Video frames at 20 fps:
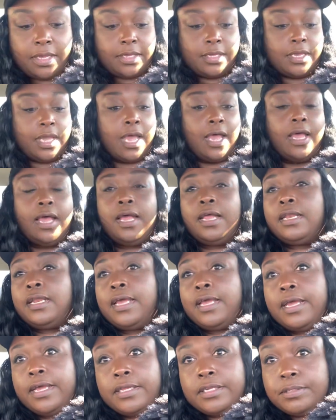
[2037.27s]
Y'all, I'll
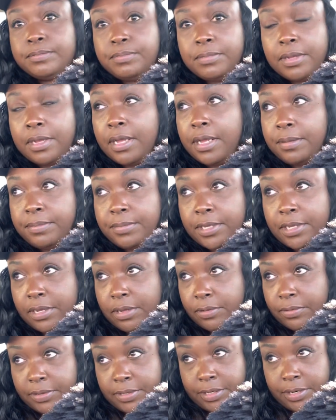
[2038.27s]
let hus hubby
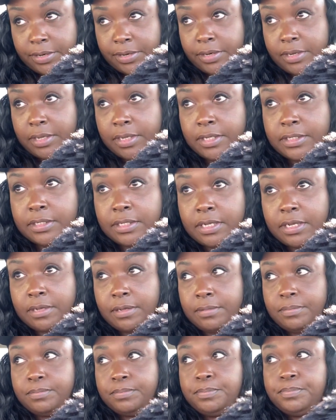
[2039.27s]
go in there because
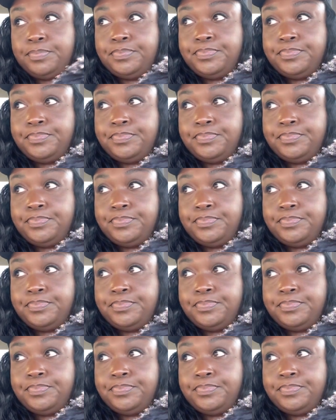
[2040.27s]
um,